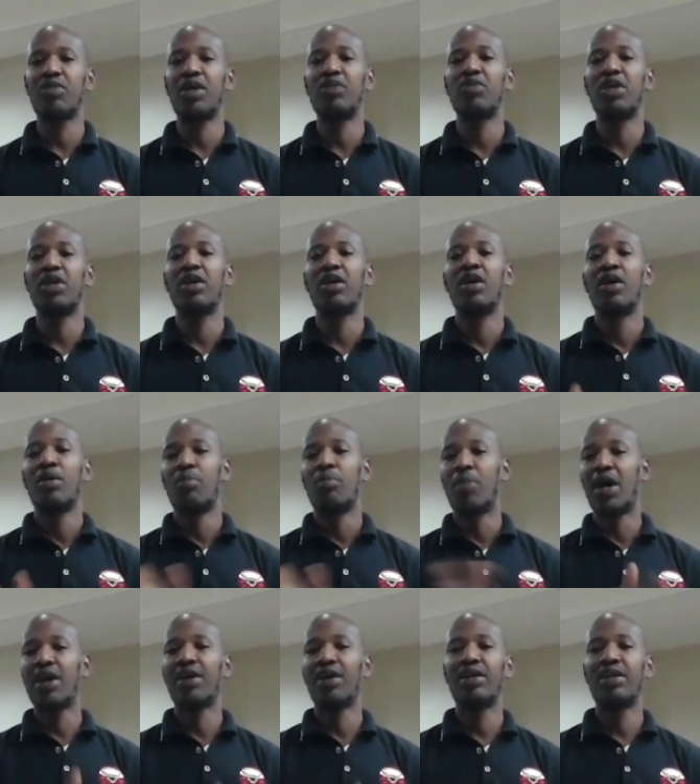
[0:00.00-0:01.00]
when we
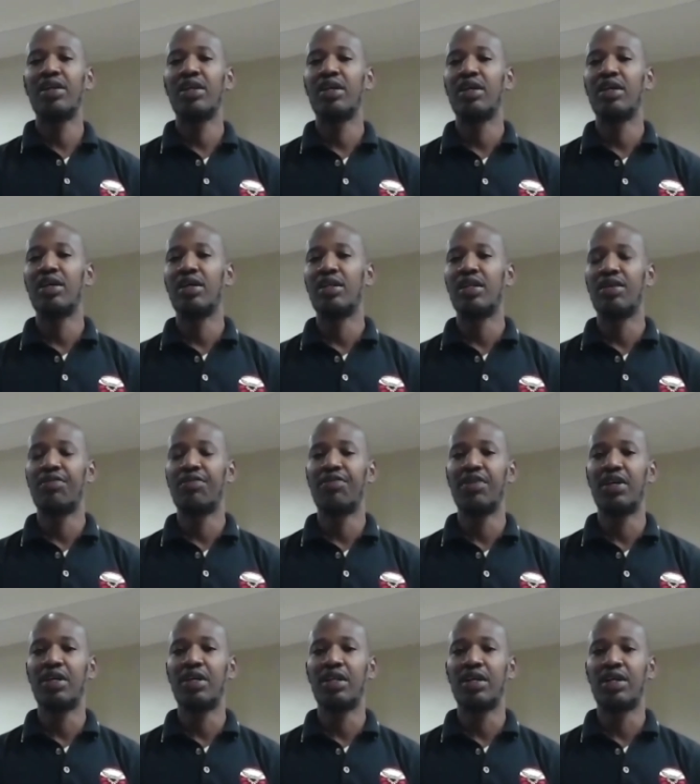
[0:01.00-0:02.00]
back on the, the
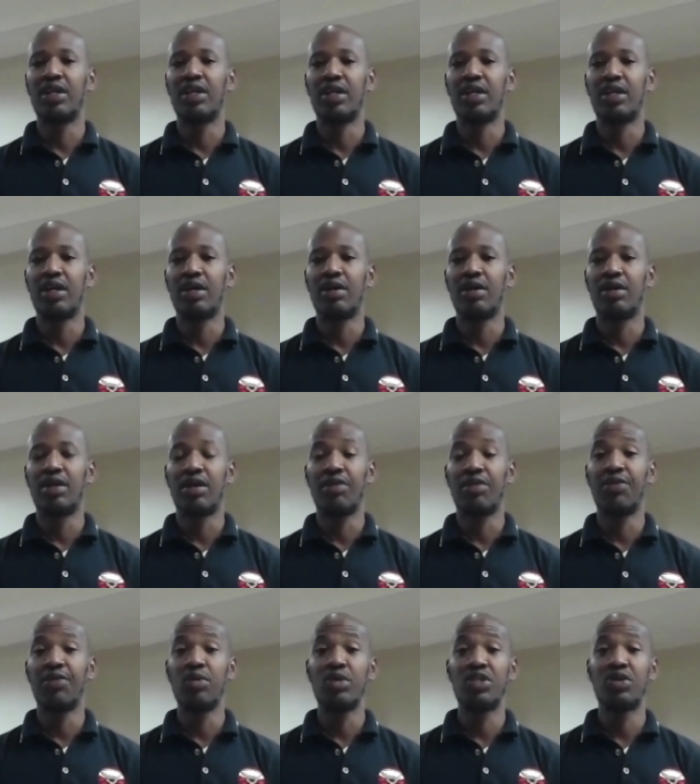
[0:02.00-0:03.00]
field in, in, a, in a
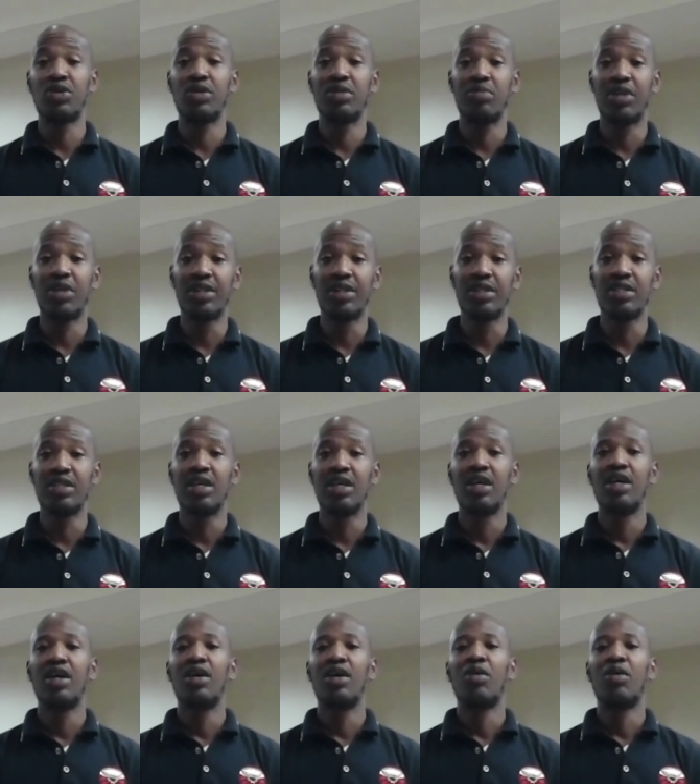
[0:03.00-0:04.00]
few short months,
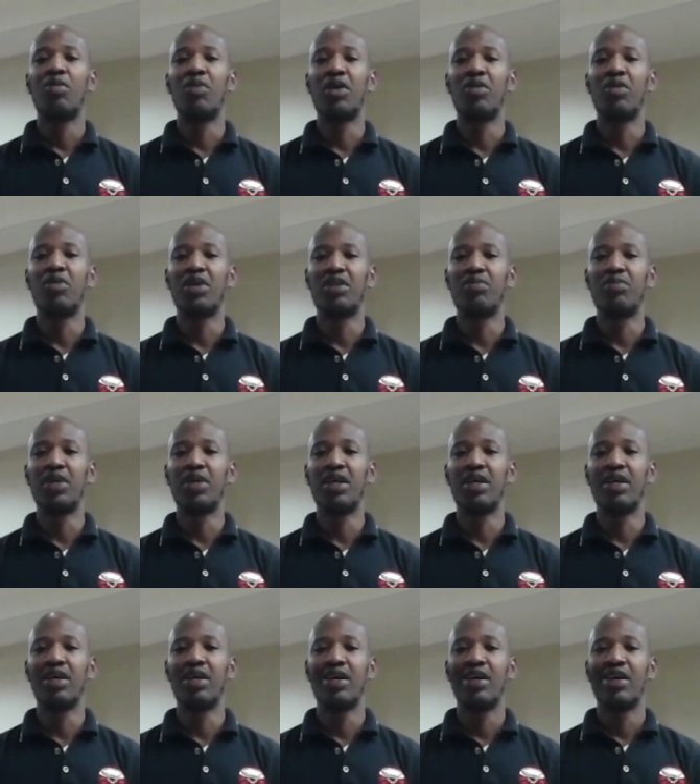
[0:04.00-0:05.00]
we would
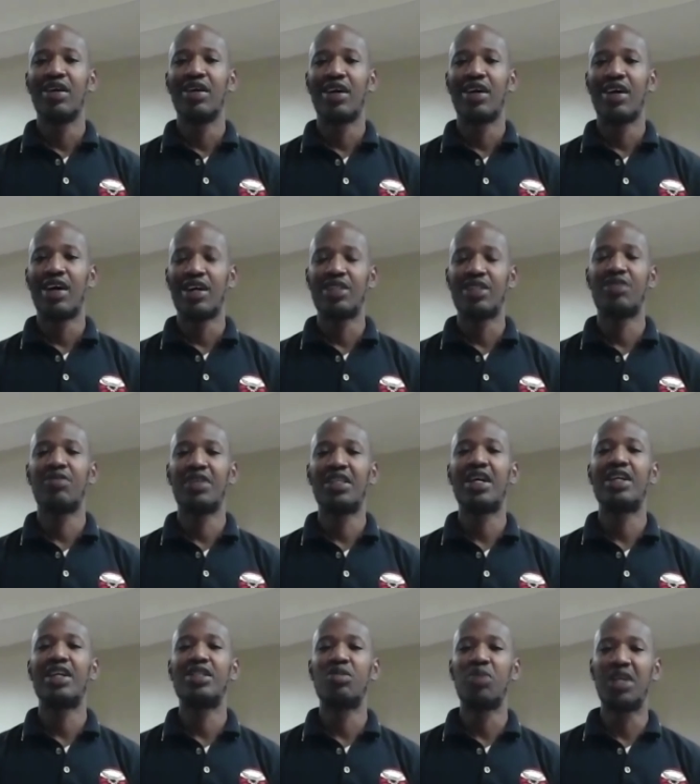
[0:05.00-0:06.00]
be as fit
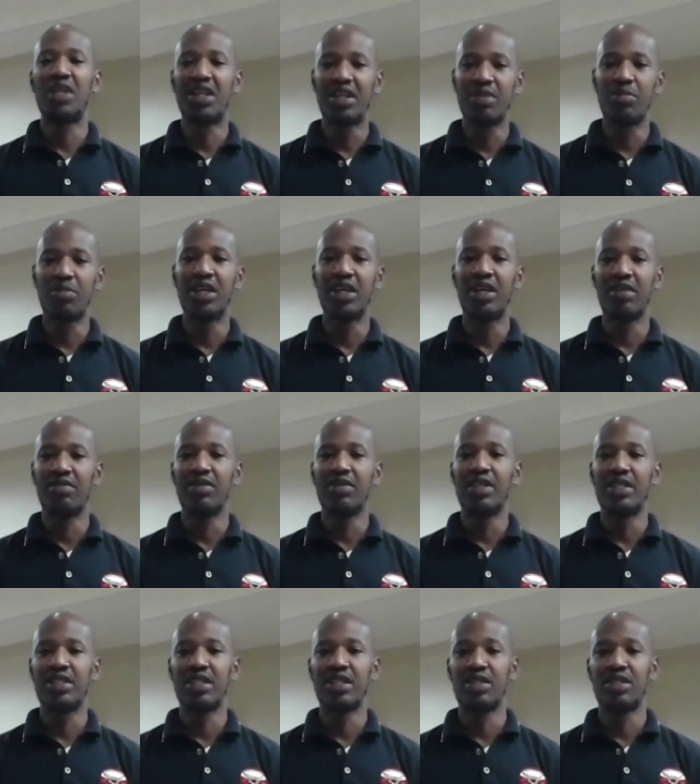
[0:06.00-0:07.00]
as we could be given
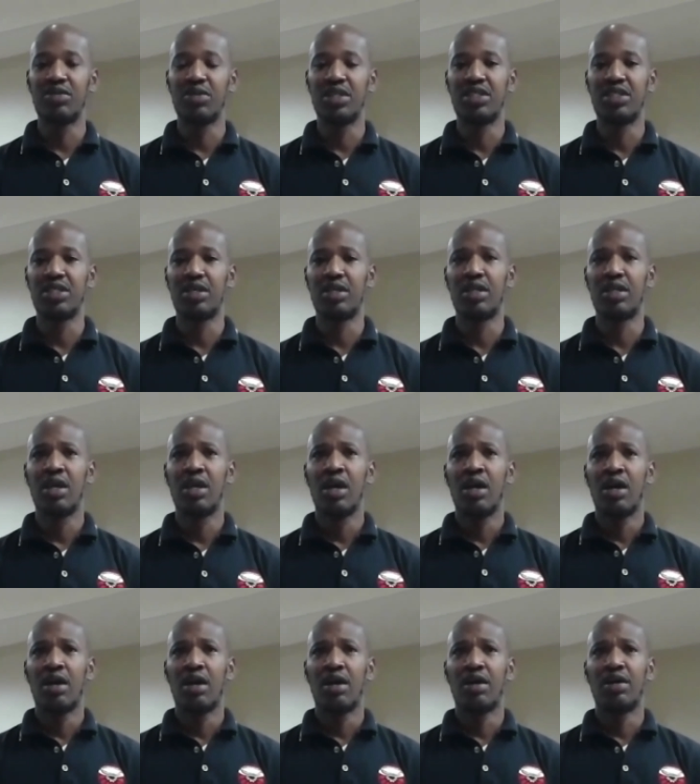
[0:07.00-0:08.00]
this information.
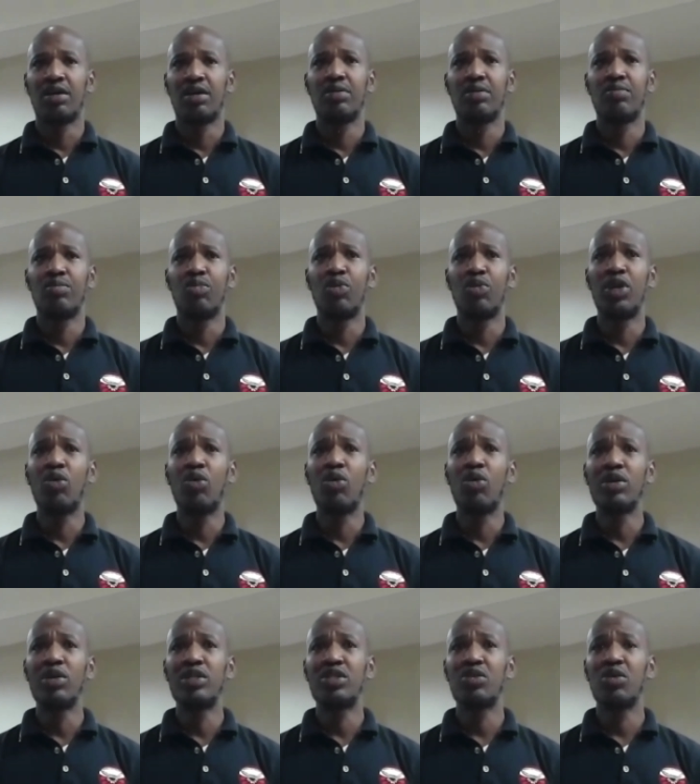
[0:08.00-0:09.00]
Uh, we
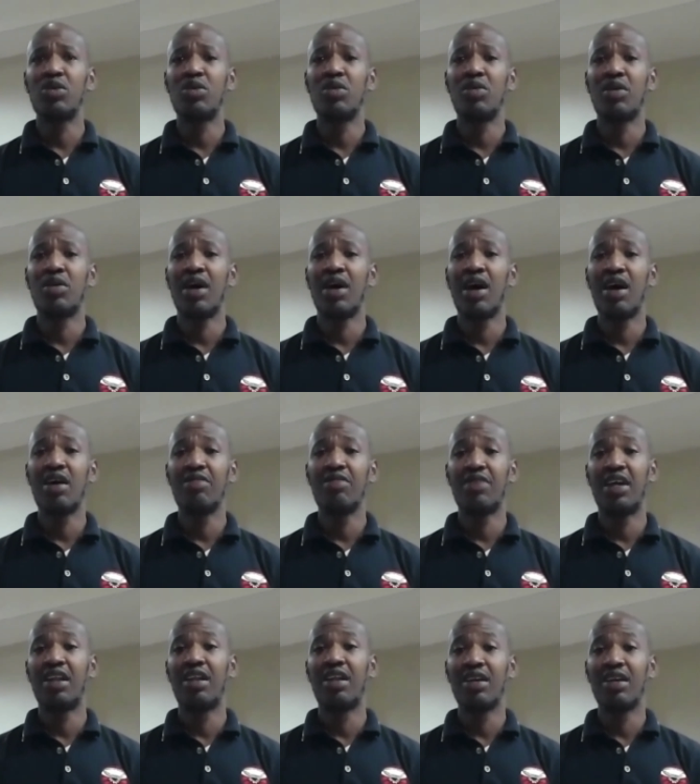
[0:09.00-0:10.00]
also have
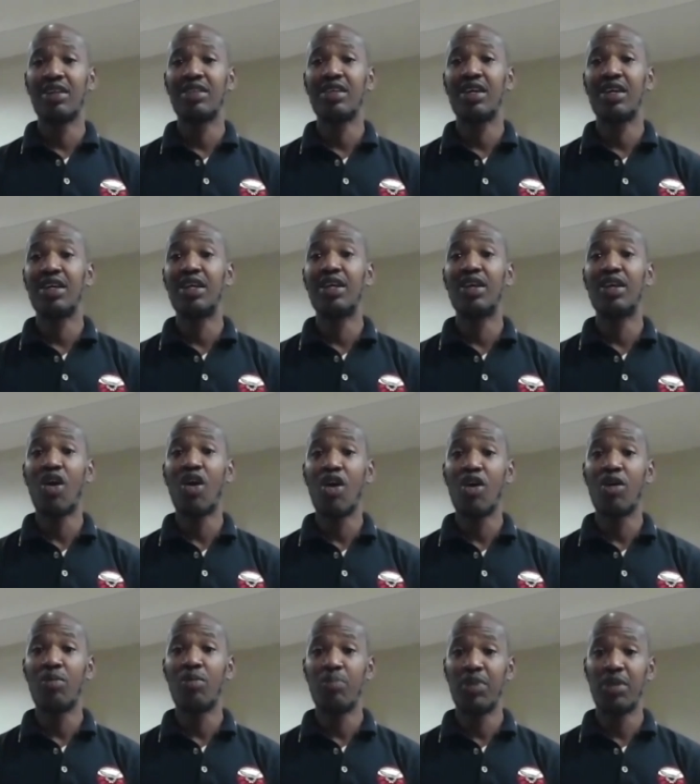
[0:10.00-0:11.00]
a lot of
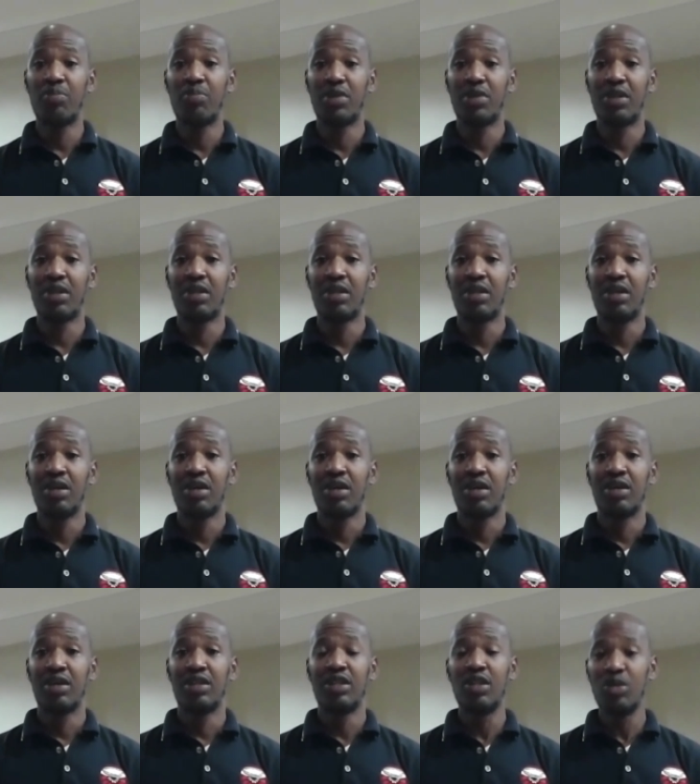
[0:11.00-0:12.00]
young people
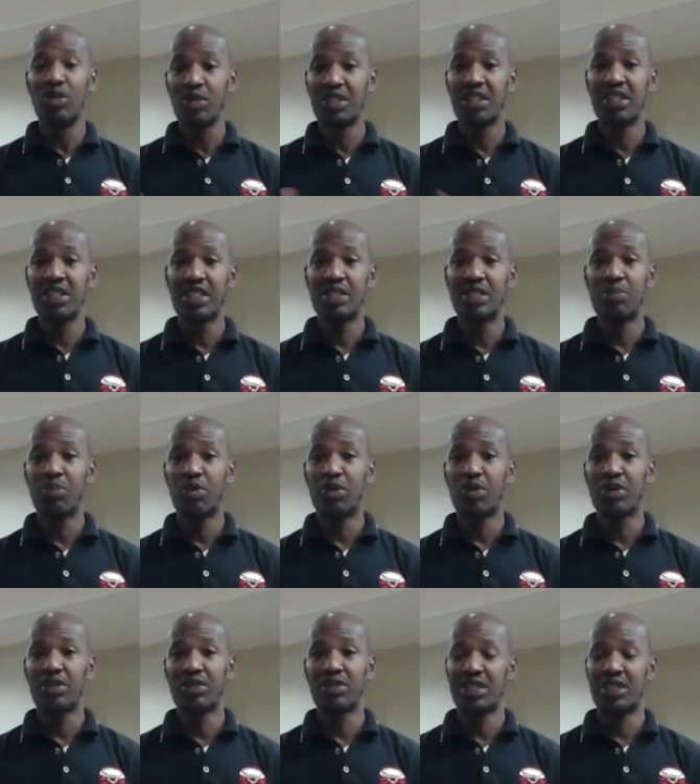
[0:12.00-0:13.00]
new to the
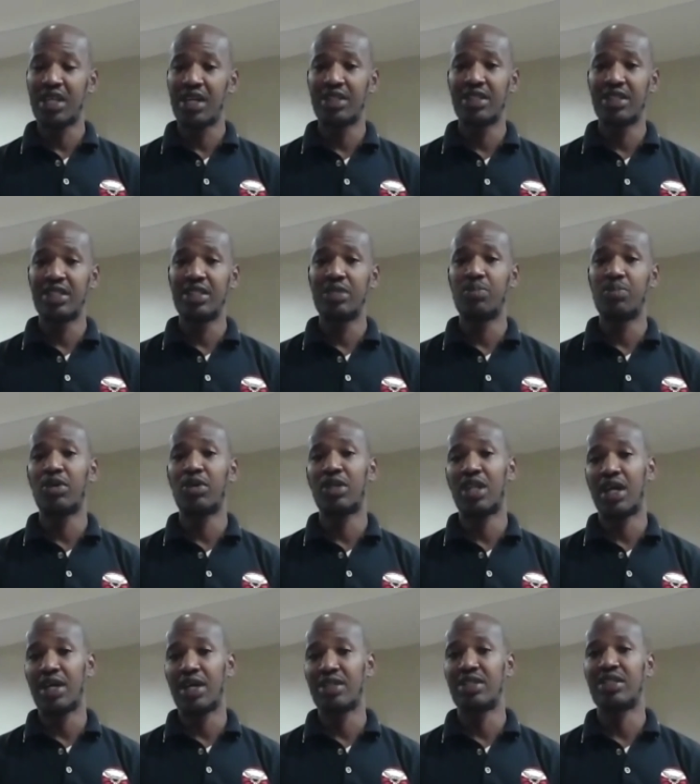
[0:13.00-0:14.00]
sport, started the sport
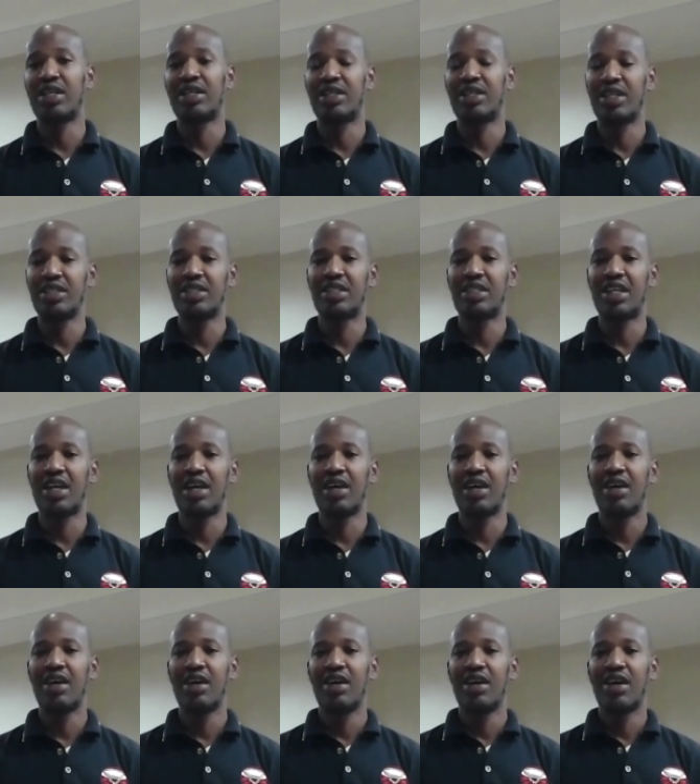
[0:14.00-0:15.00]
last year, this year,
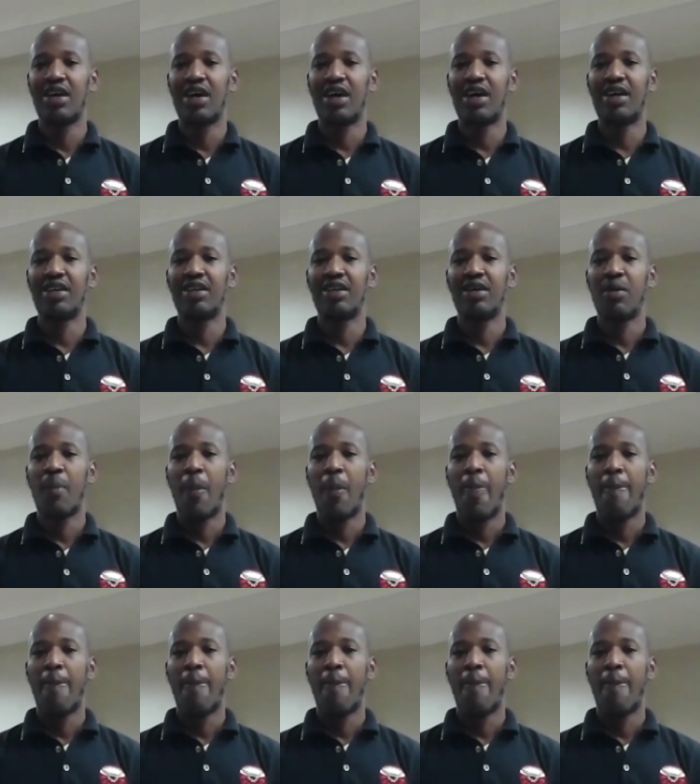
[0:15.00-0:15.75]
and